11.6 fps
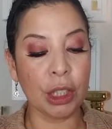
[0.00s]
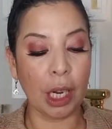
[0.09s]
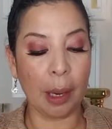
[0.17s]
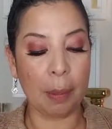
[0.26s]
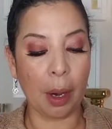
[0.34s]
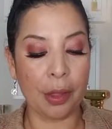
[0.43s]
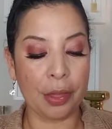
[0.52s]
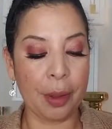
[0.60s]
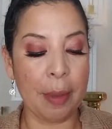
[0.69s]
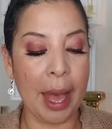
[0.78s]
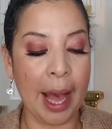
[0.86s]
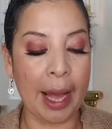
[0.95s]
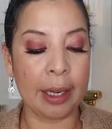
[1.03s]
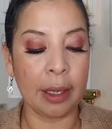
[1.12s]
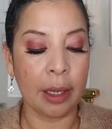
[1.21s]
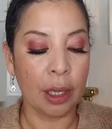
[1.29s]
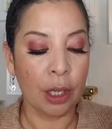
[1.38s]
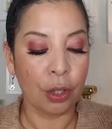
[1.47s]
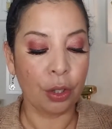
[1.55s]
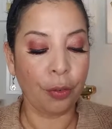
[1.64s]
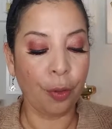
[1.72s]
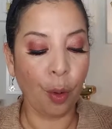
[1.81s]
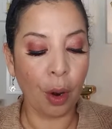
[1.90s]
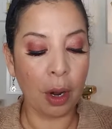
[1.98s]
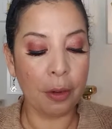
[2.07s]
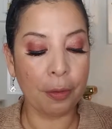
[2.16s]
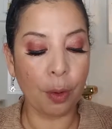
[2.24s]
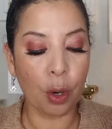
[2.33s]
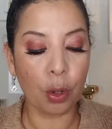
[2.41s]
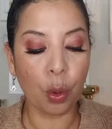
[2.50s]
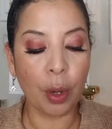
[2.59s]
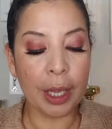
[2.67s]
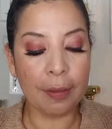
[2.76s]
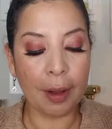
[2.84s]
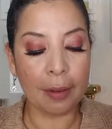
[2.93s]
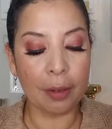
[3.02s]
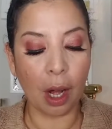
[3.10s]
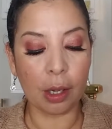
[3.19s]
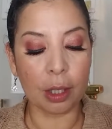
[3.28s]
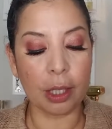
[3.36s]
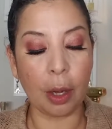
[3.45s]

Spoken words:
I bought them at Sephora for $25.